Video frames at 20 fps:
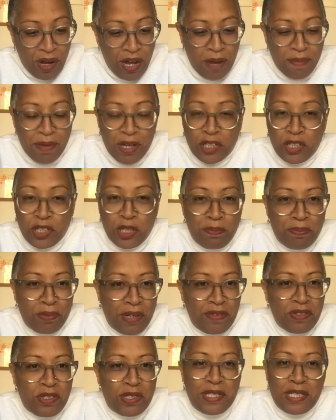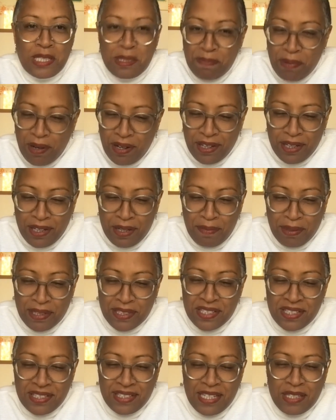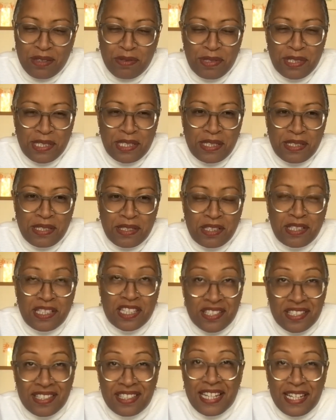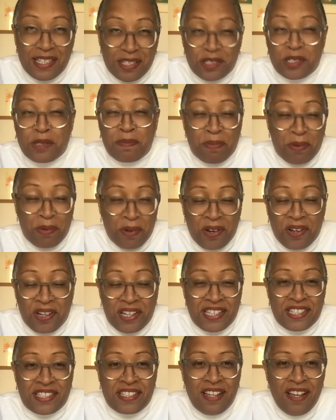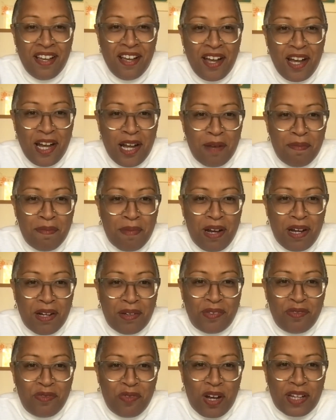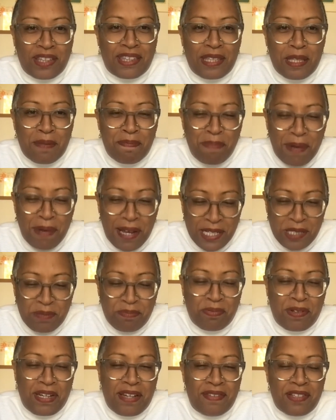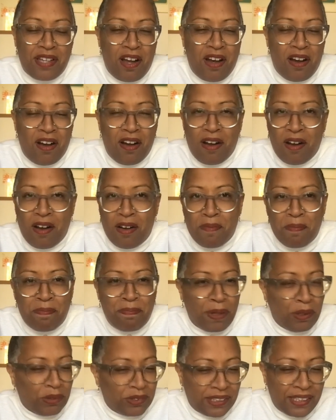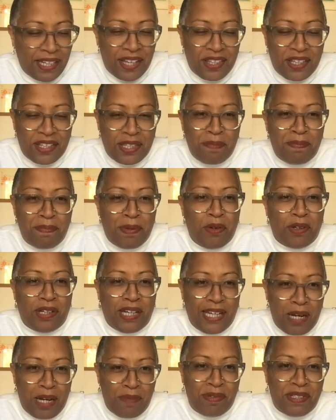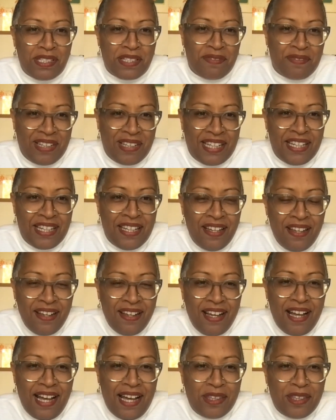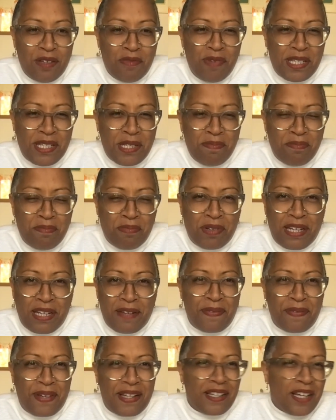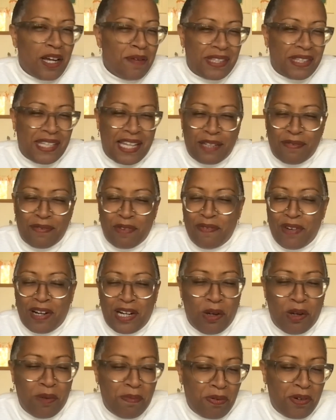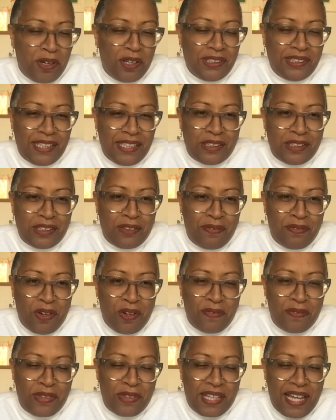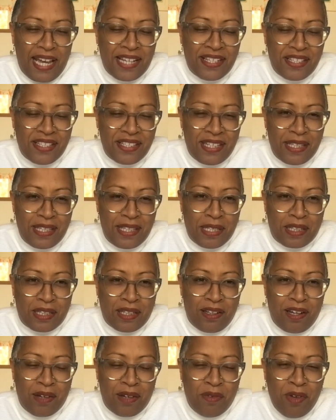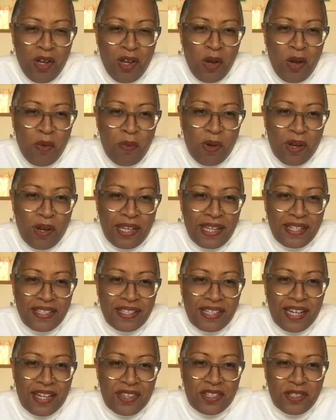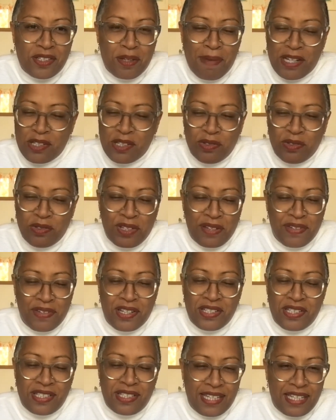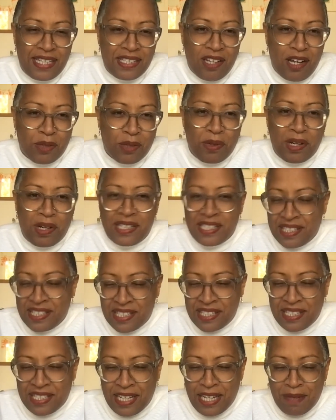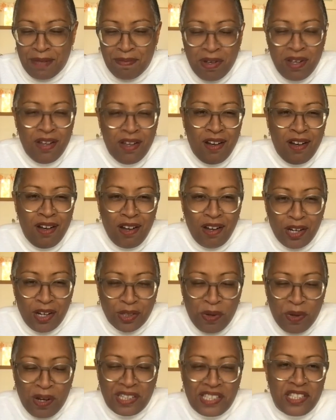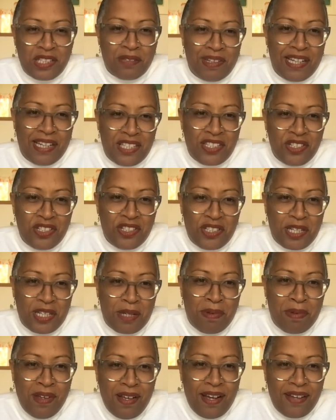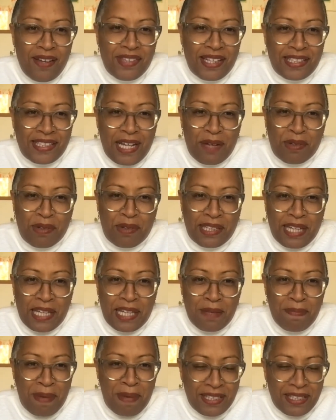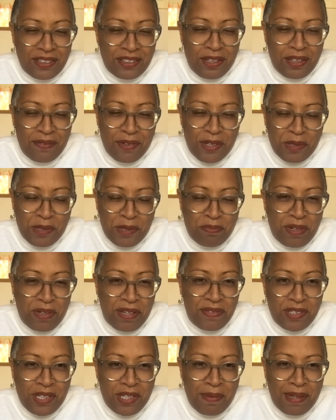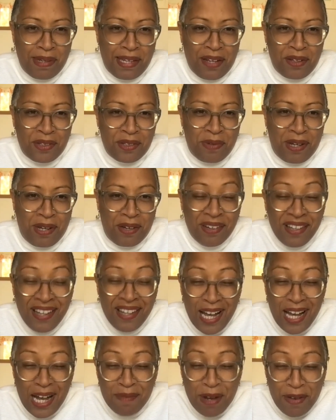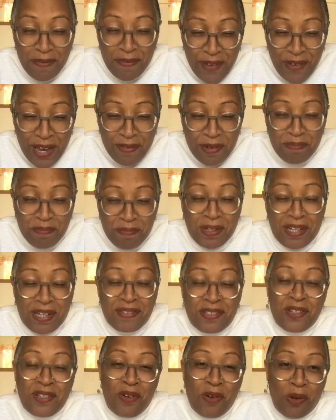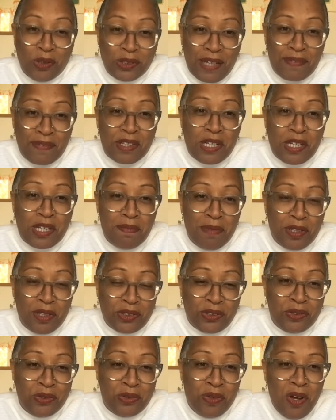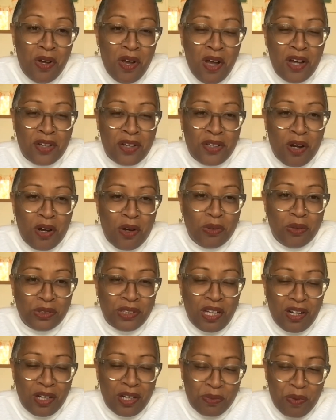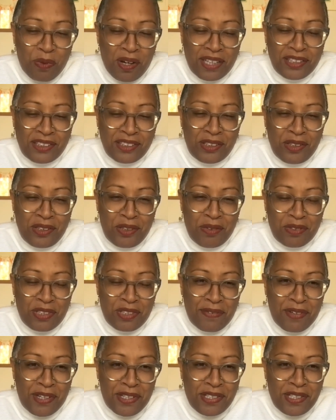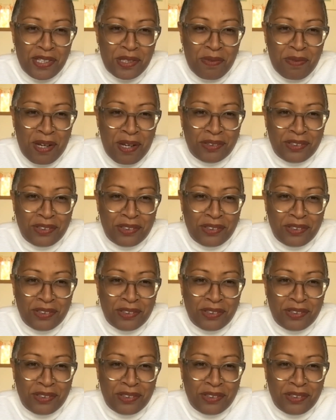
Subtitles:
A good brief should inspire, but it doesn't need to surprise. I think the best briefs are built together, they're built collaboratively, and the written brief comes at the end of a very process of the agency and the client working together. So make sure diversity is hardwired into the team, hardwired into the relationship, and that's how we're going to get the best diverse briefs coming out as well. And my favourite briefs also have the commercial goals hardwired to diversity as well.